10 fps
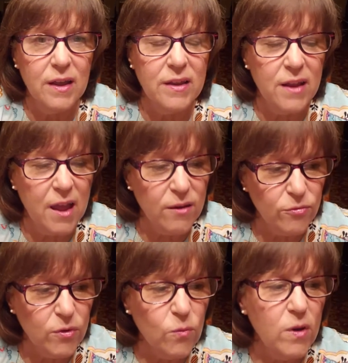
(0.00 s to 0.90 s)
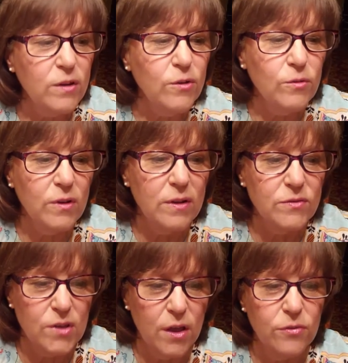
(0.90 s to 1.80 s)
And everyone who
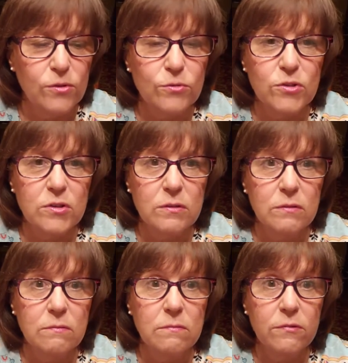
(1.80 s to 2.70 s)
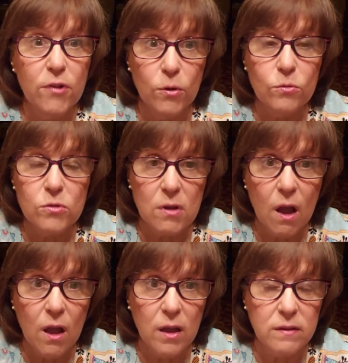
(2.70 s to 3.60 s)
loves others knows
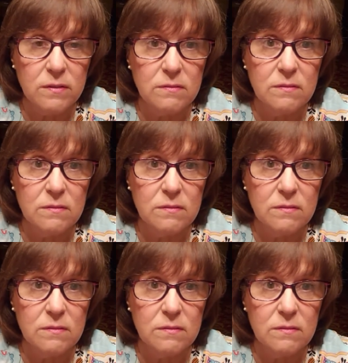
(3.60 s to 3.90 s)
God.